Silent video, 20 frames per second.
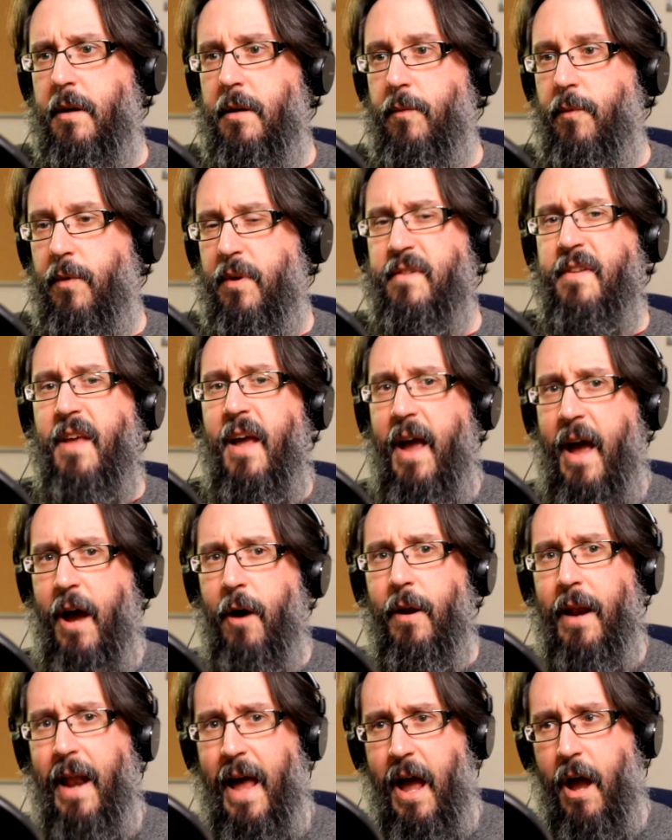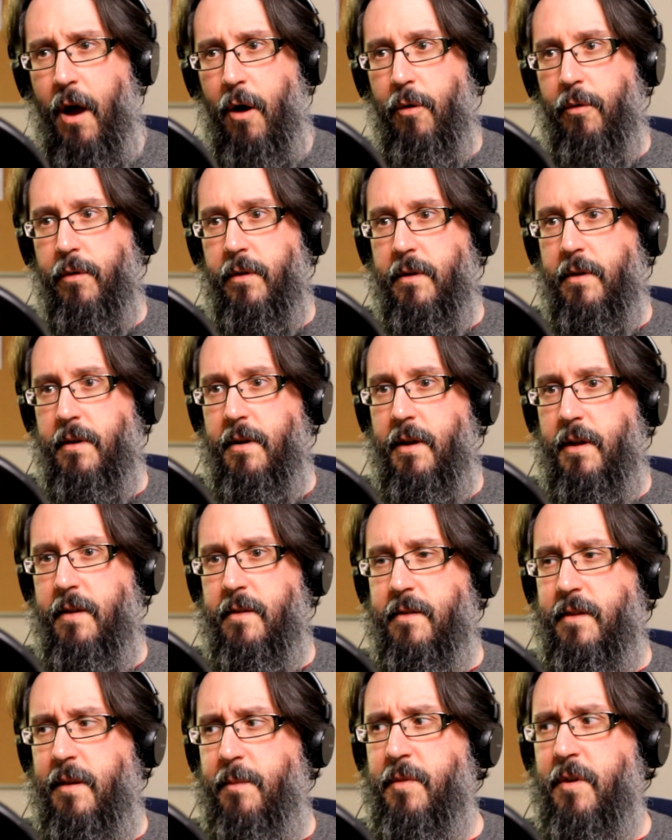when I say it out loud, it
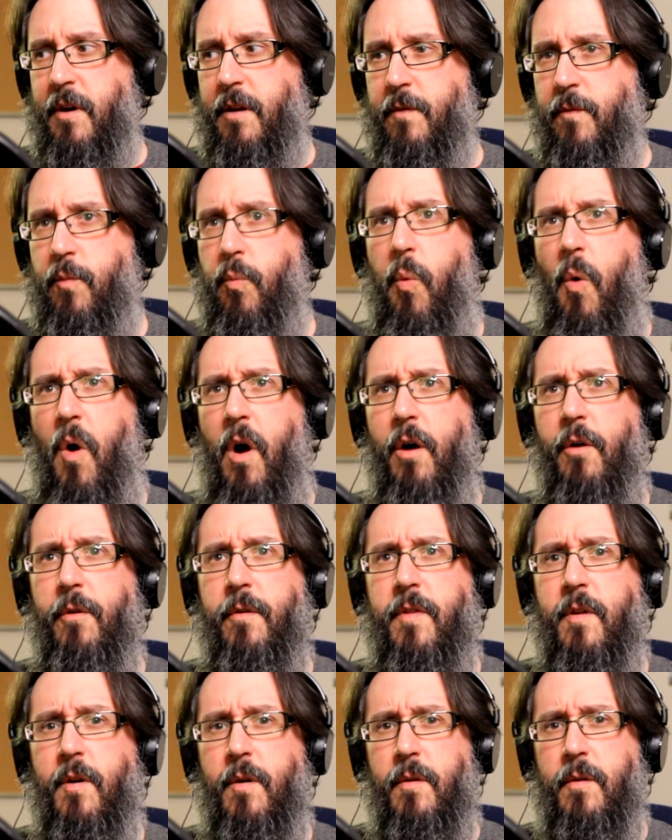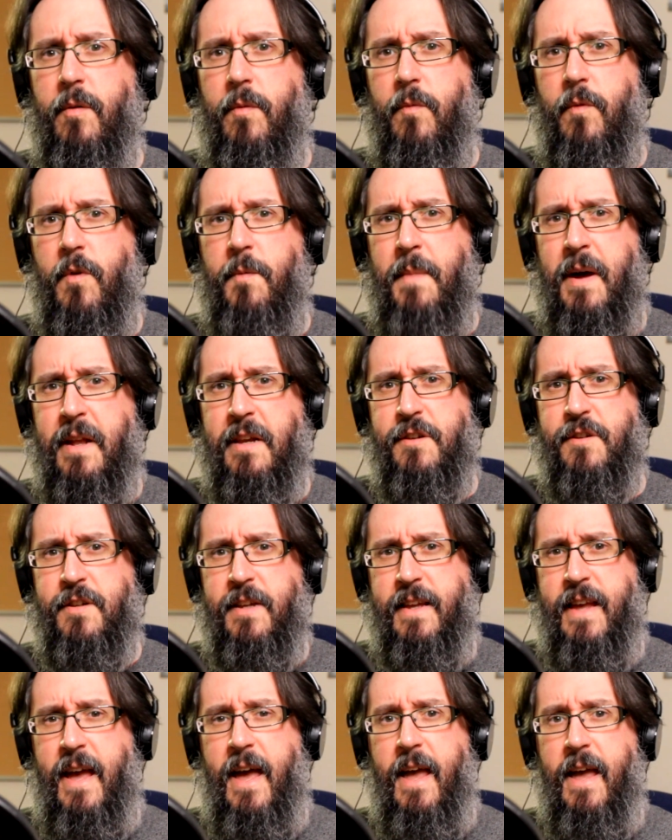seems kind of wild that we managed to
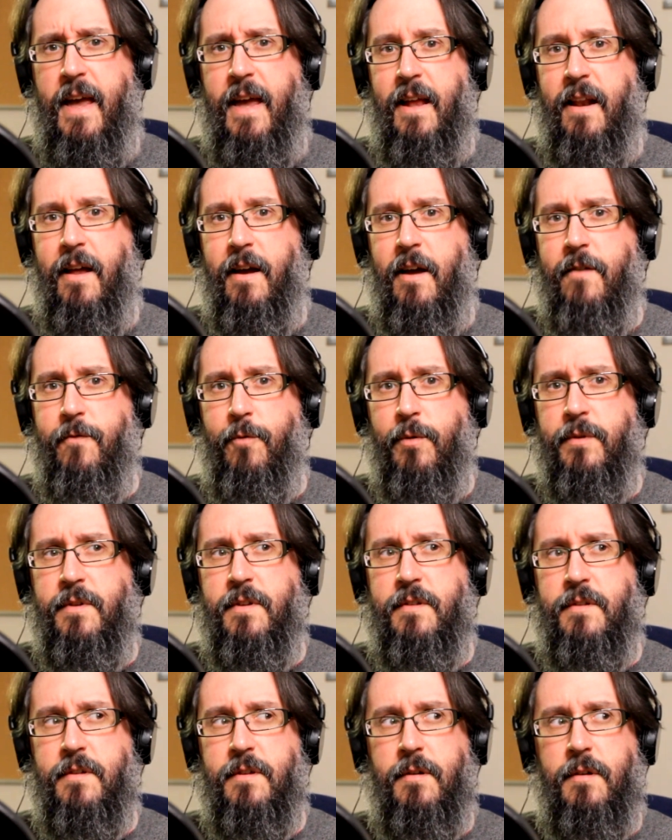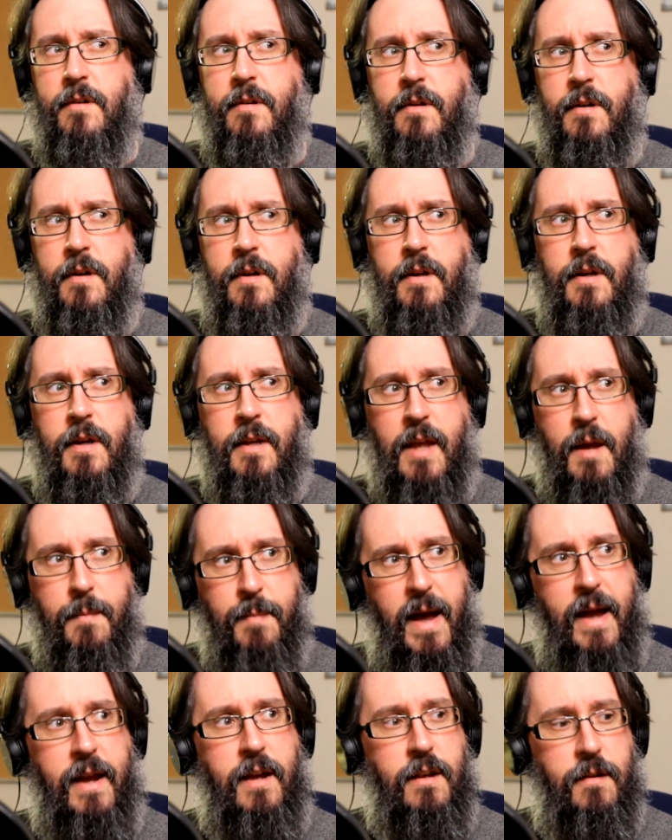get here. Like, I've wanted to get
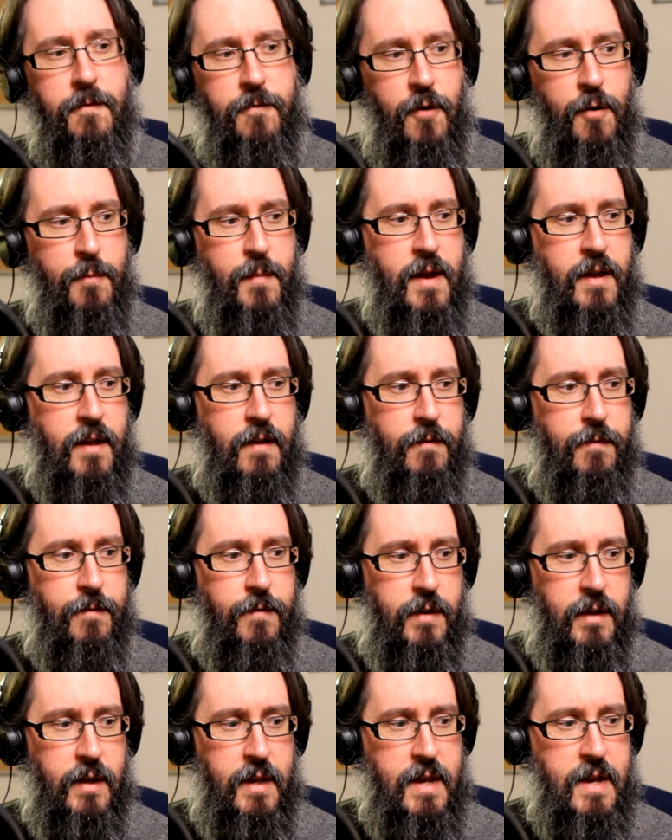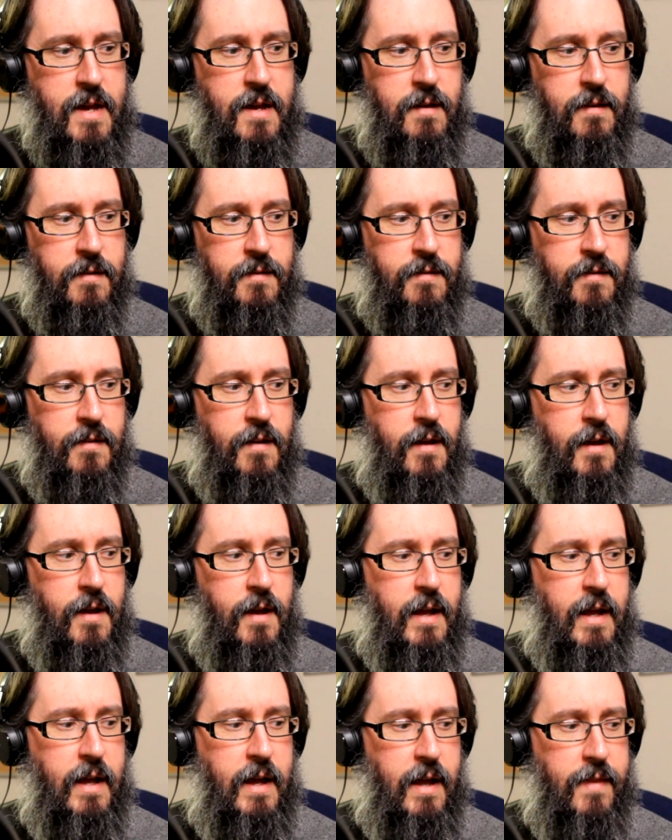back into filmmaking for years,
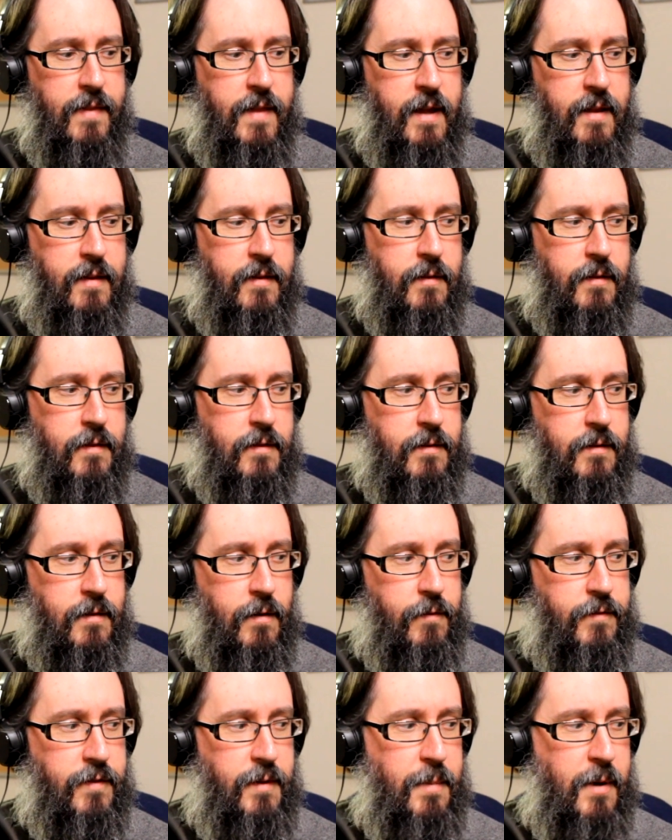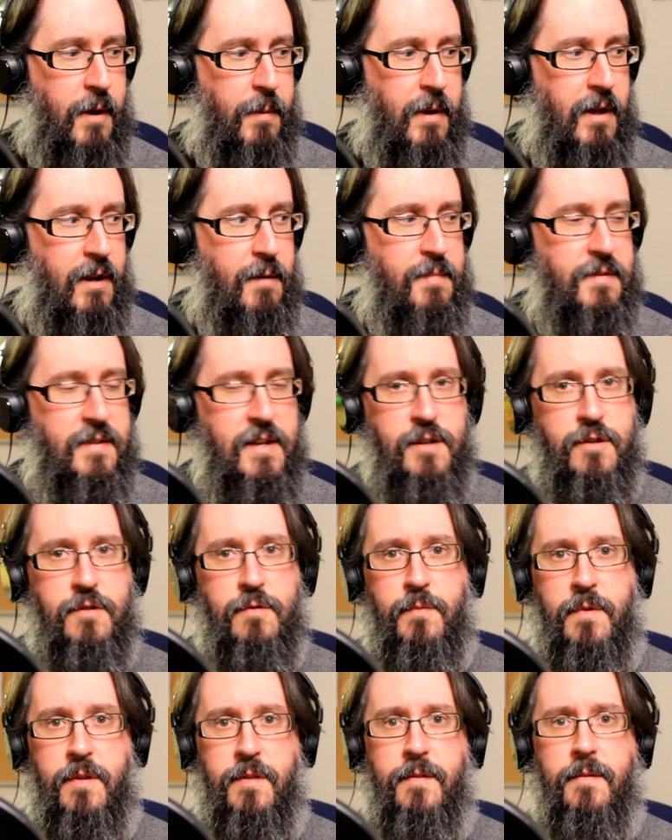and then obviously becoming an
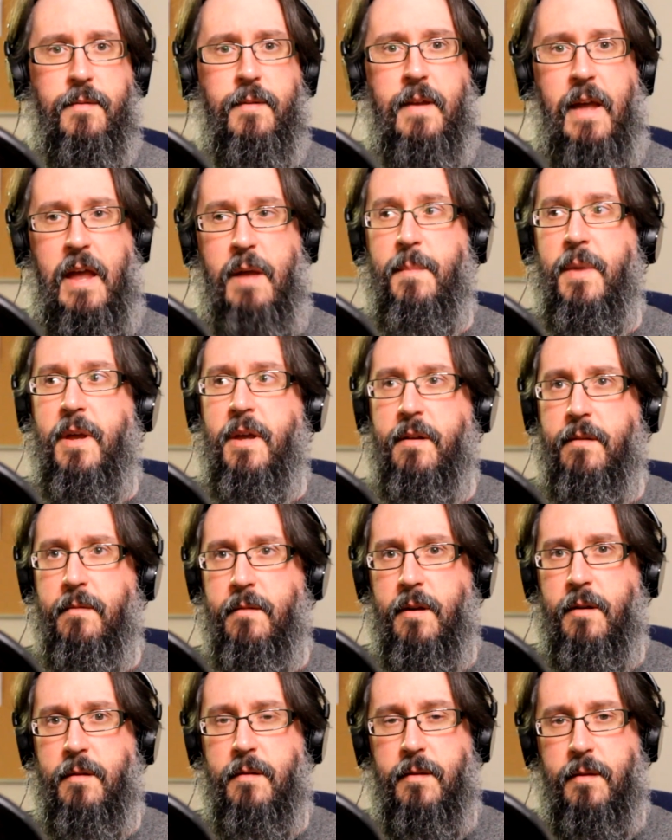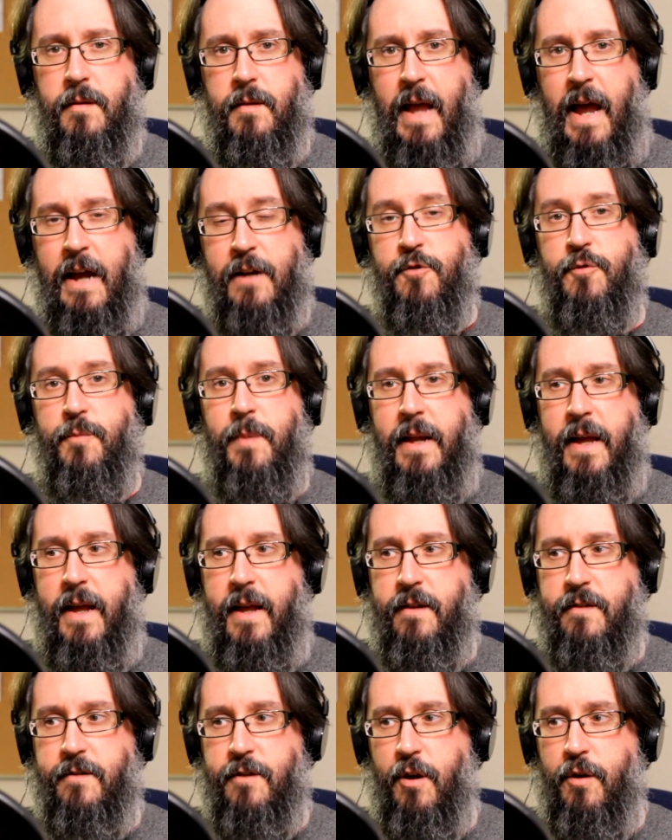obsession with gaming and actual play
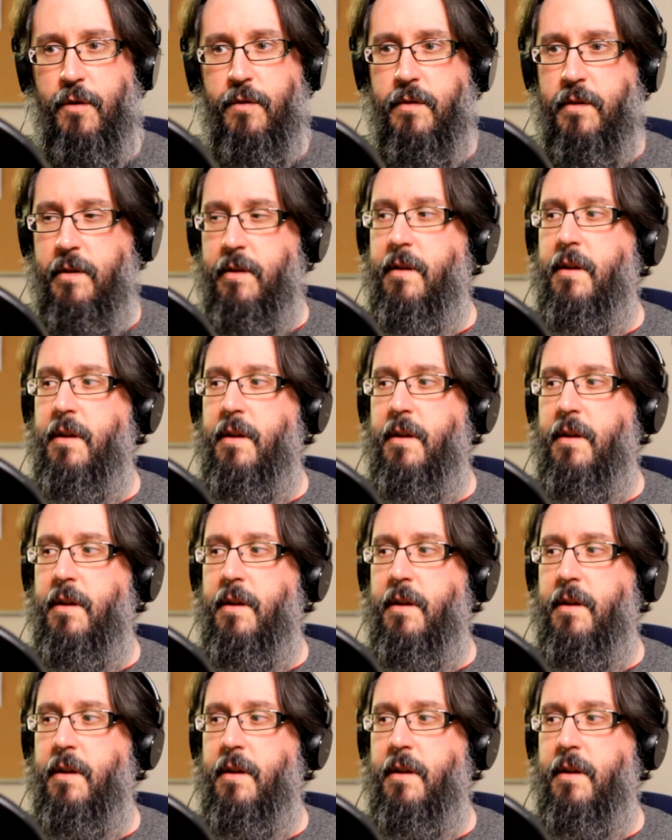shows,